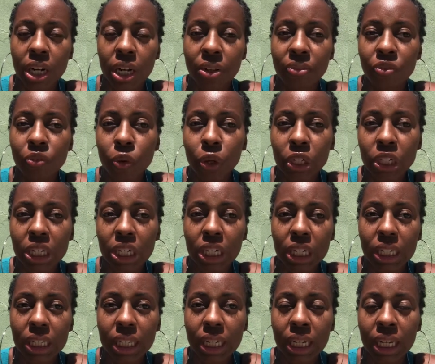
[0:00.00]

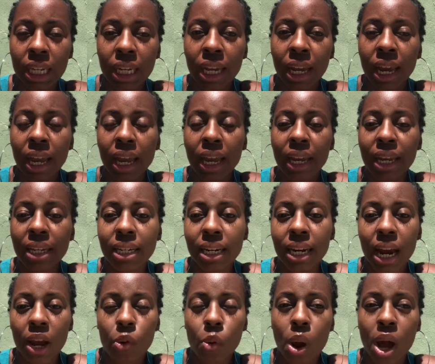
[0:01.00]
Unfortunately, it did
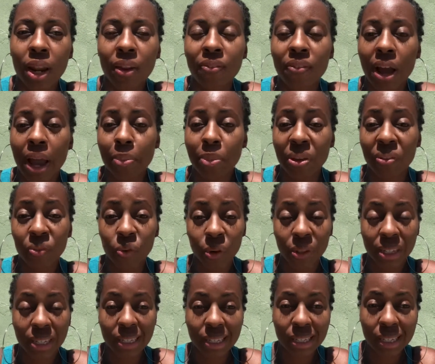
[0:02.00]
not qualify me for
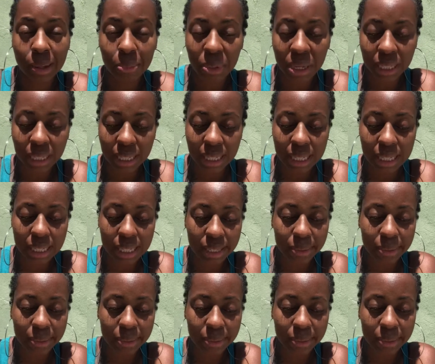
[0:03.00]
the stimulus.